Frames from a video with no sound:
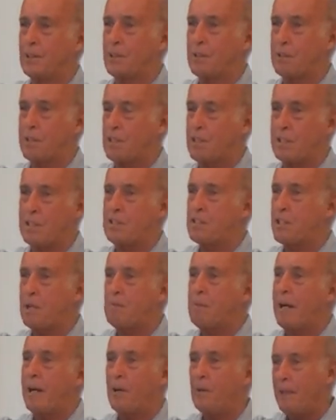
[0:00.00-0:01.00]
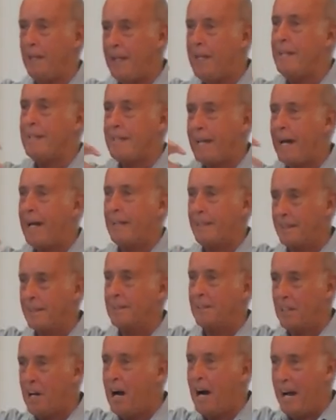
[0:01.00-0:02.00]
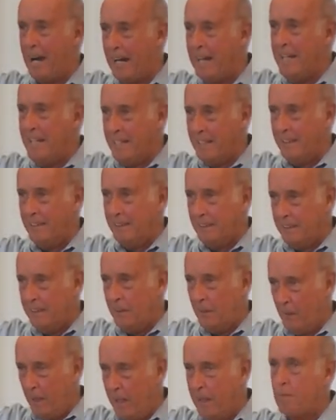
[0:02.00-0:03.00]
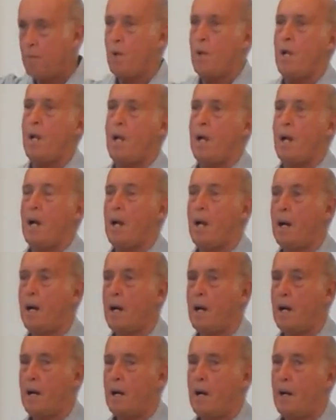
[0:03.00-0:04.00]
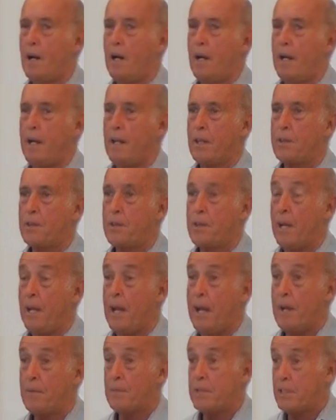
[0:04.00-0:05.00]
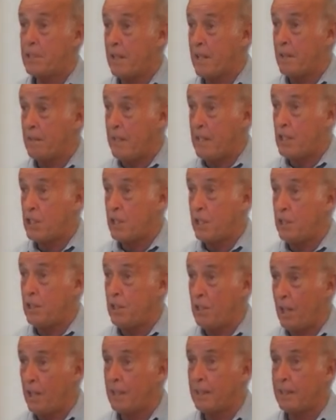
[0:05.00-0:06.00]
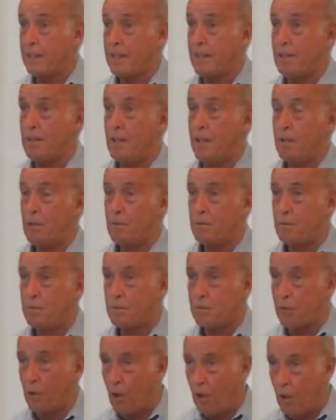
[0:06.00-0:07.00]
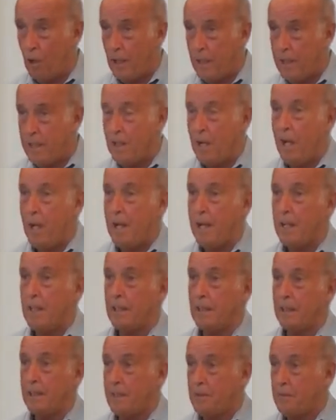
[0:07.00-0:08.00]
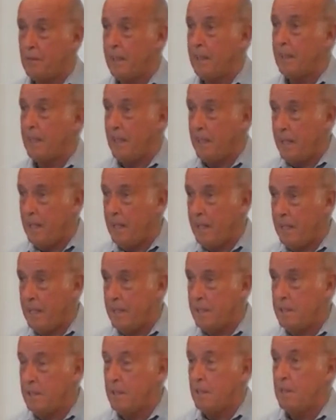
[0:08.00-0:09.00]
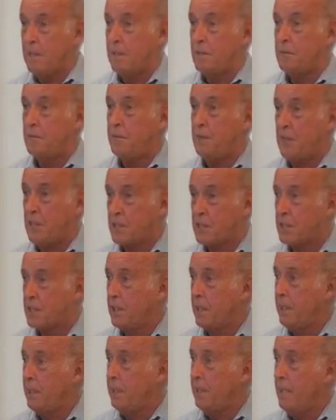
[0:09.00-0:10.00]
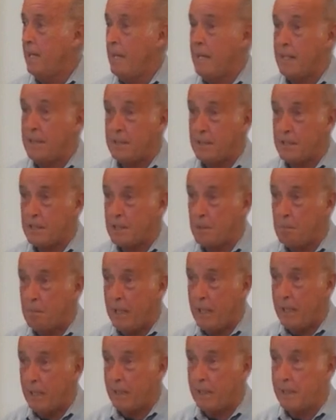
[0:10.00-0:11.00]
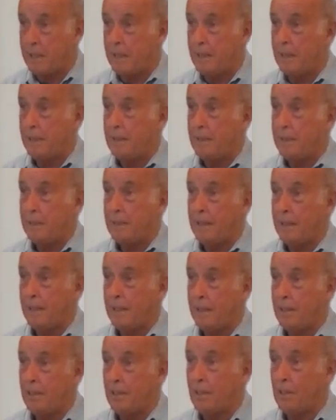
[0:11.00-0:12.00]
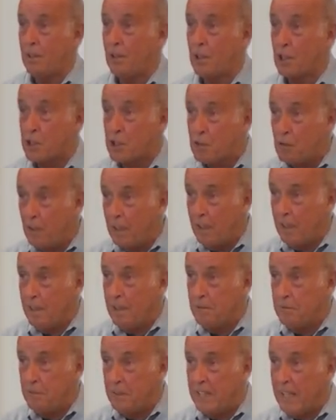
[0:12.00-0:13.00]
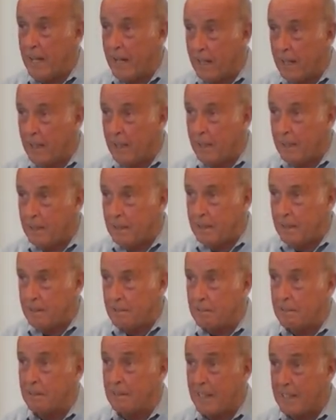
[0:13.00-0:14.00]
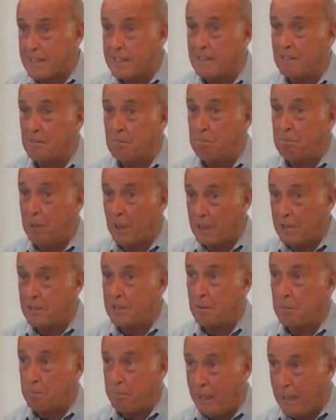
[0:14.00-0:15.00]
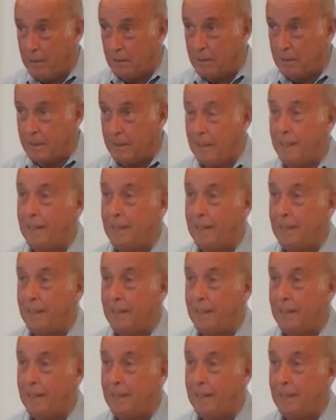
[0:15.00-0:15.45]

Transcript: Christian, somehow in that line, all right, uh, half a generation younger than Freud, living in fiercely anti-Semitic uh, Austria, Vienna. Lots of books about